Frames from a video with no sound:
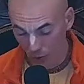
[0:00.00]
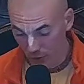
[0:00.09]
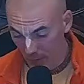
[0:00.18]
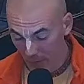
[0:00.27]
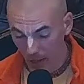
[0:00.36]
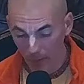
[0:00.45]

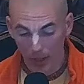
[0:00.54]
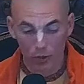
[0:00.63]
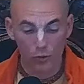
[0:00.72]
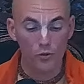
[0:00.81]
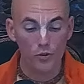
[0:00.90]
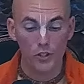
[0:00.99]
Srila
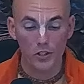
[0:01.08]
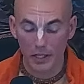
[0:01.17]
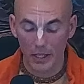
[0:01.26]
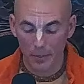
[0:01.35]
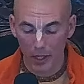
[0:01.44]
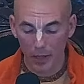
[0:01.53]
Prabhupada, to Sri
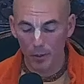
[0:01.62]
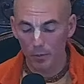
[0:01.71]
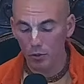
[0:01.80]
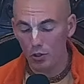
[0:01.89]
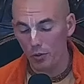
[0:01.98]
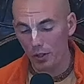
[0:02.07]
Chaitanya
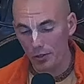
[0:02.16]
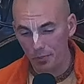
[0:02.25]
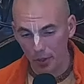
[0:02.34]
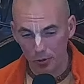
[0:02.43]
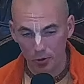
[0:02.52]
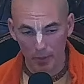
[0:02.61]
Mahaprabhu, to our
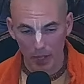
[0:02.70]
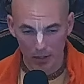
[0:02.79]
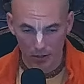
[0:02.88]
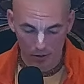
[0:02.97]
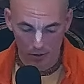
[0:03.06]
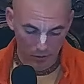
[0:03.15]
spiritual
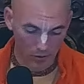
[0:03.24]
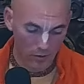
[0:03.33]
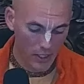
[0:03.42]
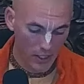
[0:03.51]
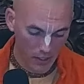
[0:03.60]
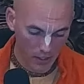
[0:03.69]
master,
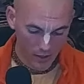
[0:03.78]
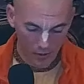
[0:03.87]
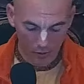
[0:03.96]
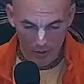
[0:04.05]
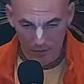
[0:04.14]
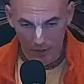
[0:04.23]
to
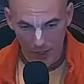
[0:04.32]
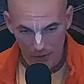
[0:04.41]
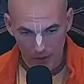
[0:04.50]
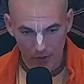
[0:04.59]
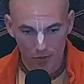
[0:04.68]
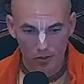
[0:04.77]
all the
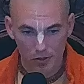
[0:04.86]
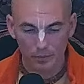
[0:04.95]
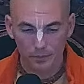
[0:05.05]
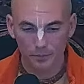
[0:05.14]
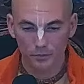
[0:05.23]
Vaishnavas.